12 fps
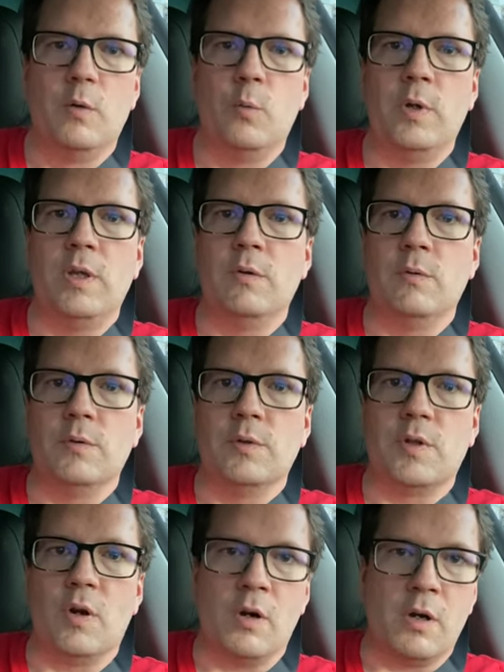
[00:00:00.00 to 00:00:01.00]
We
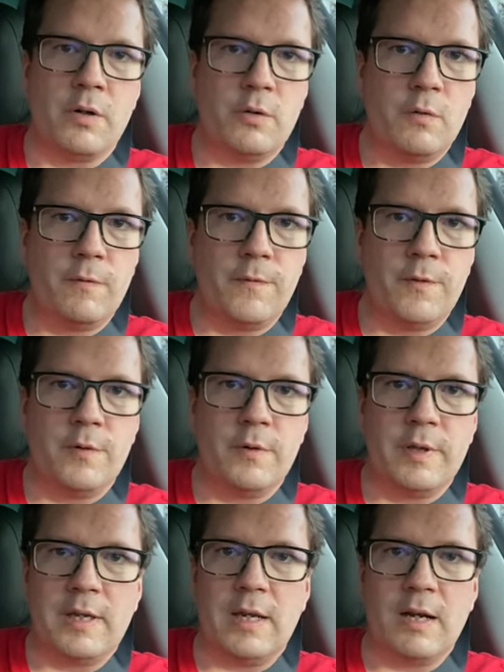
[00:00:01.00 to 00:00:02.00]
used auto for
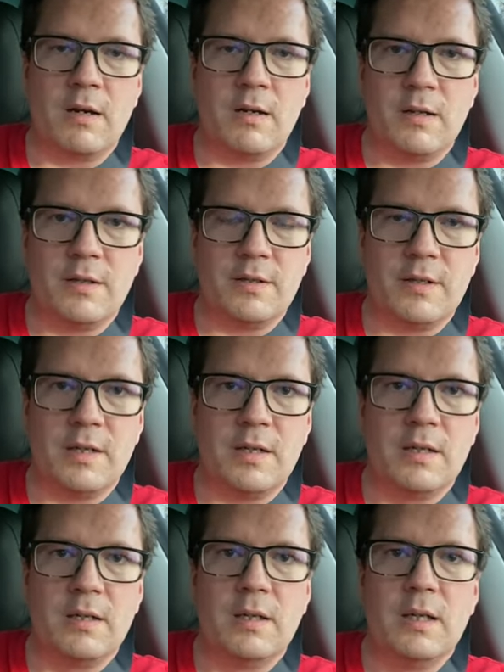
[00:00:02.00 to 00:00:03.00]
the air conditioning.
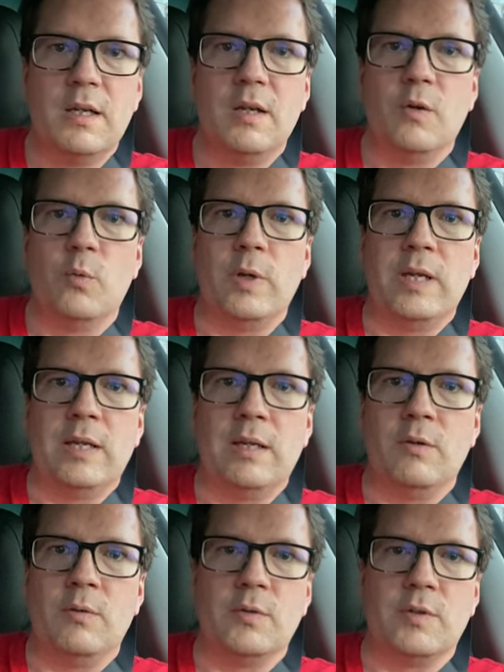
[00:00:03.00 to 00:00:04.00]
We
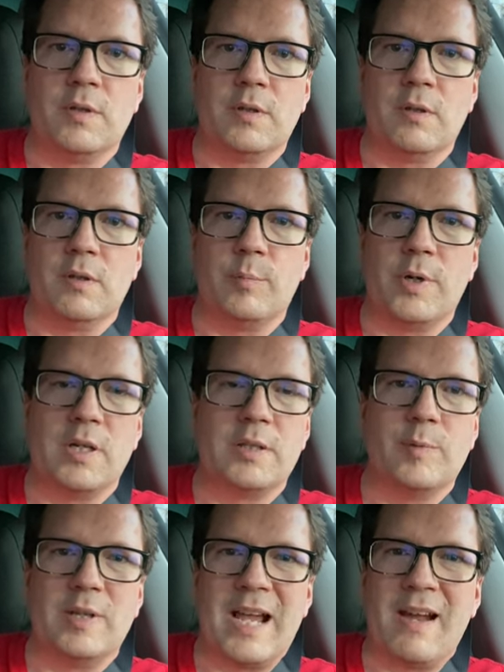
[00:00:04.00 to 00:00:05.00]
used
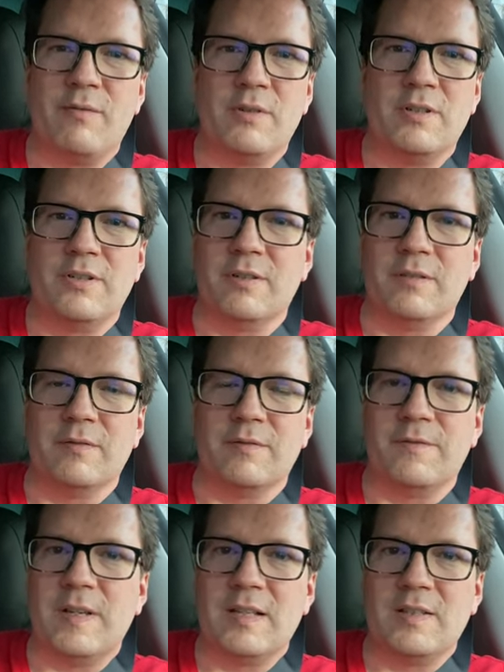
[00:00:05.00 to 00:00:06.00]
approximate average of
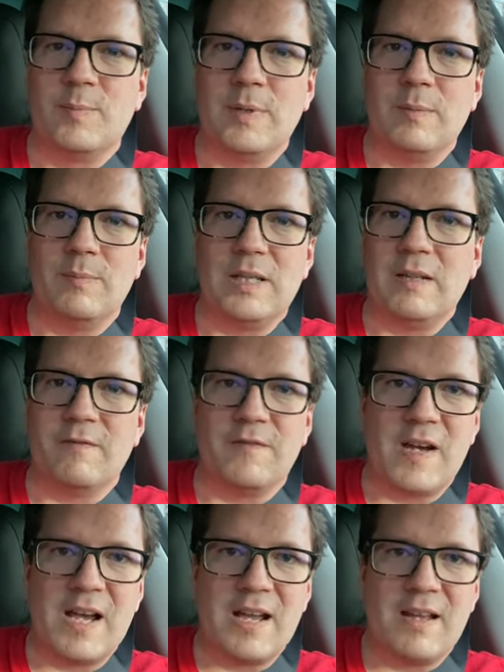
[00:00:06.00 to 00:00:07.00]
fan speed being
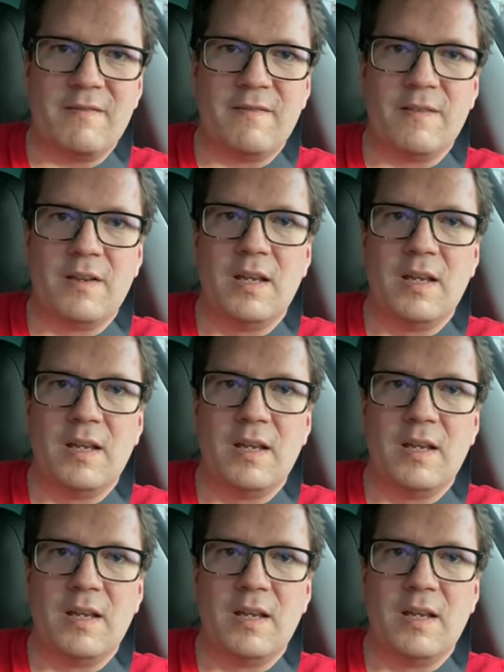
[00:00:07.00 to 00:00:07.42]
5,